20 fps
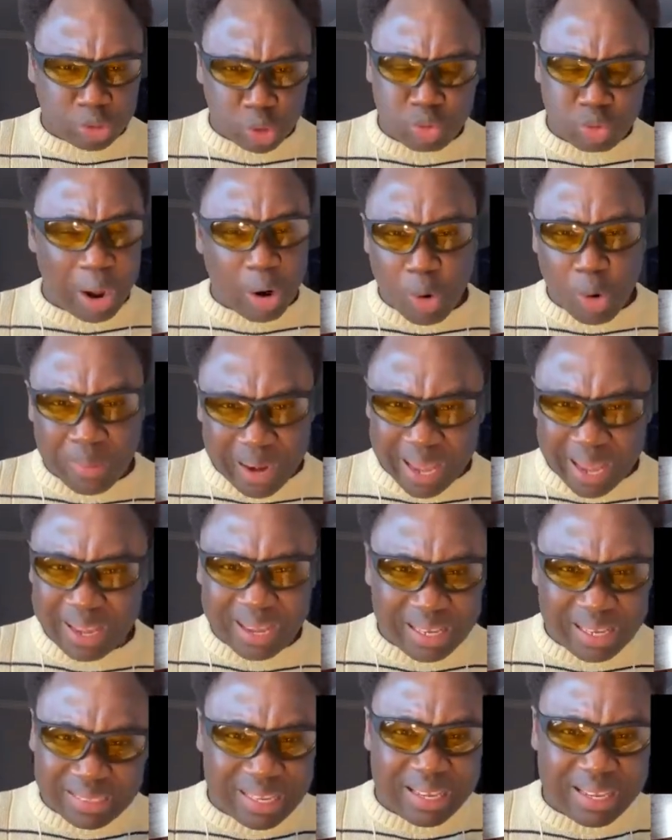so our bread.
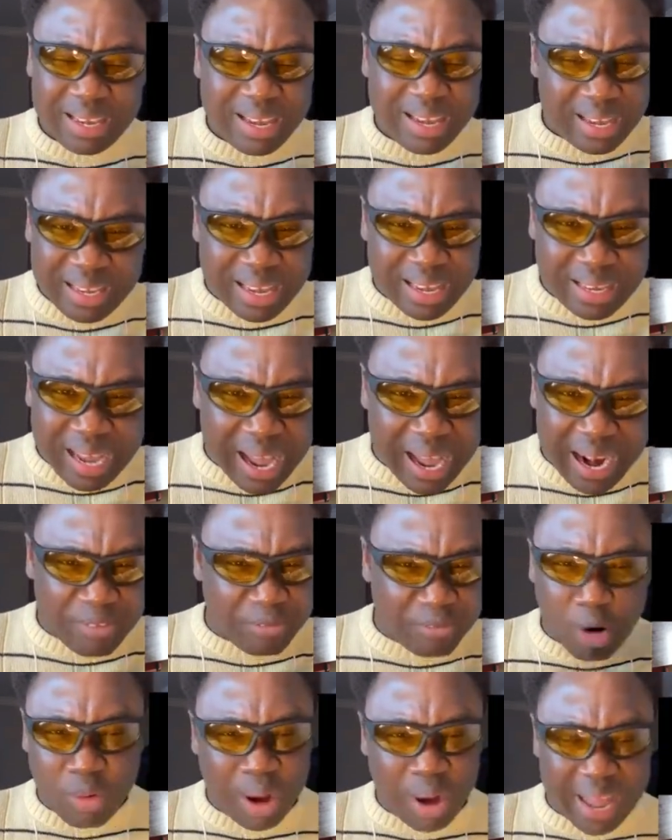Is it Ghana
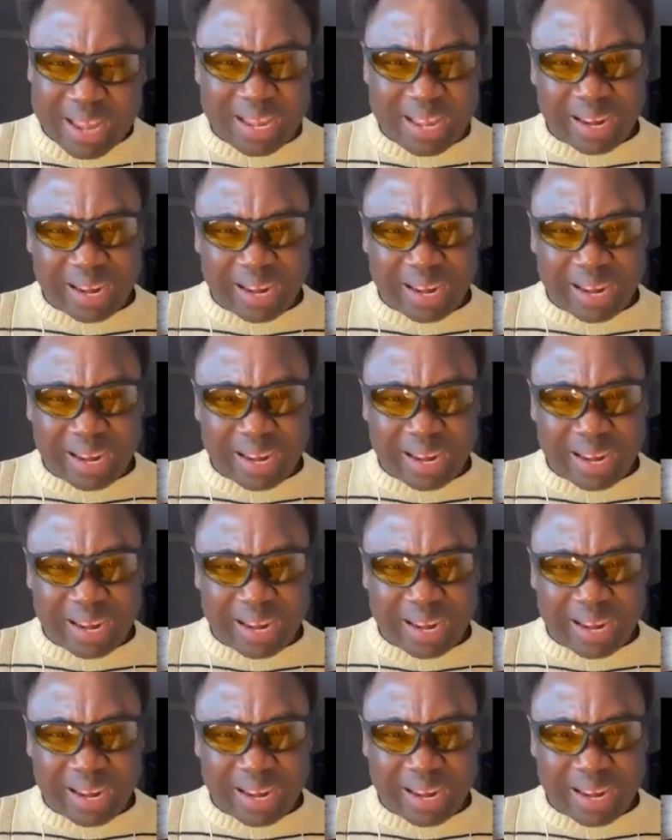for bread?